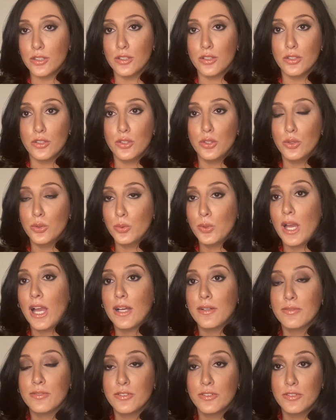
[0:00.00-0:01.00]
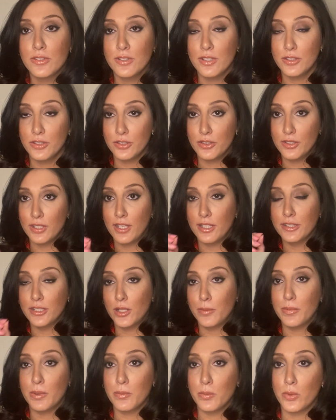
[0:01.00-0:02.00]
you have a little
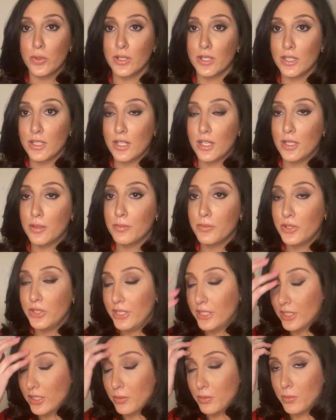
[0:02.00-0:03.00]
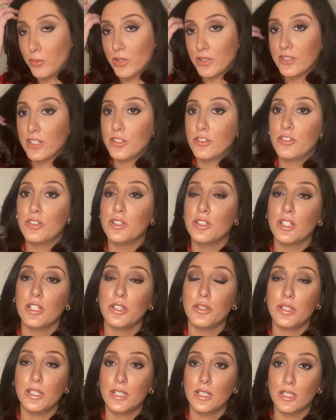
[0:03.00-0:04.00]
bit more, you need a little bit more attention, and you
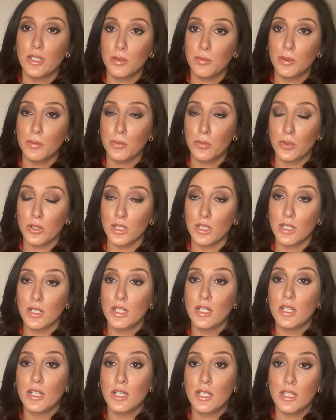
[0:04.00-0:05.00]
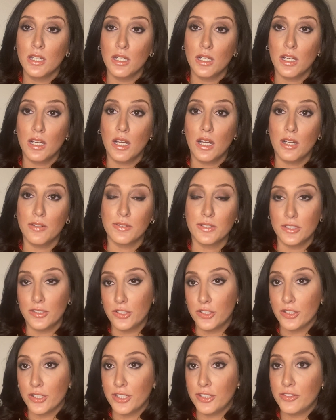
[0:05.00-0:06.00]
need a little bit more of
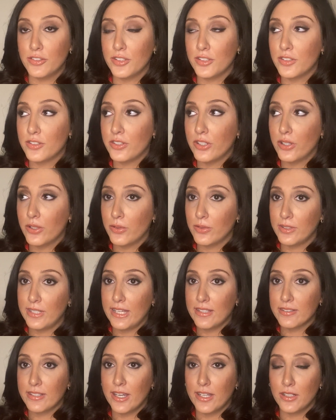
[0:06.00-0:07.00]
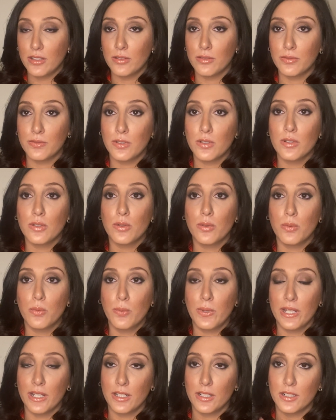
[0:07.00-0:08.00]
consideration. So that's kind of
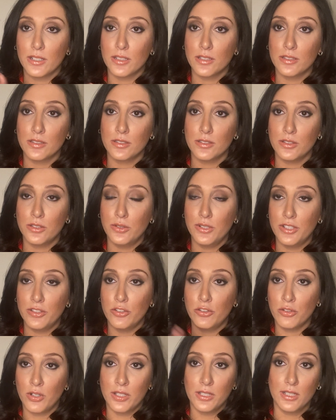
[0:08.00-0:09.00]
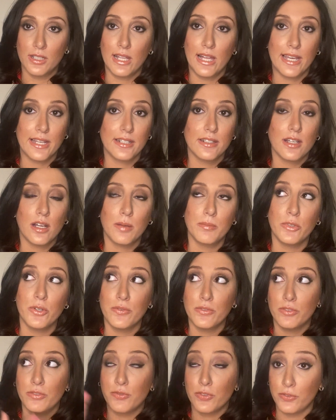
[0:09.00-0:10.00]
where you need to draw the line,
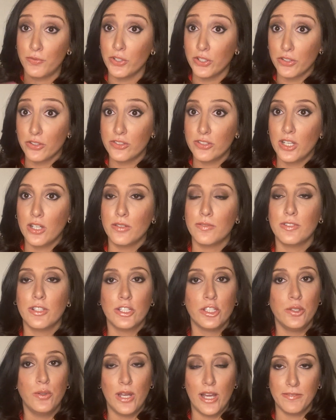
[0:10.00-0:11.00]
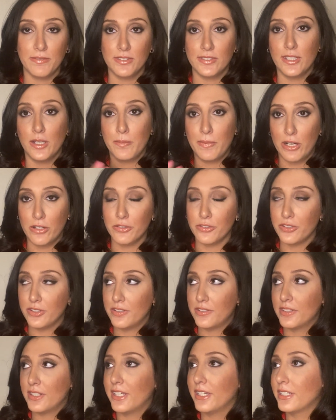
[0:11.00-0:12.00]
for yourself. Like, you have to set
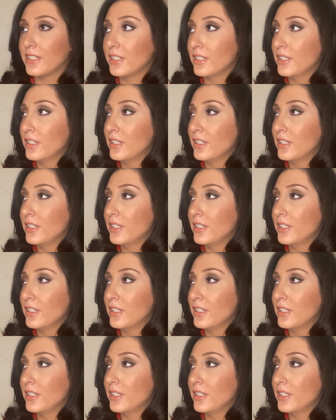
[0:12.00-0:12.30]
boundaries. Like,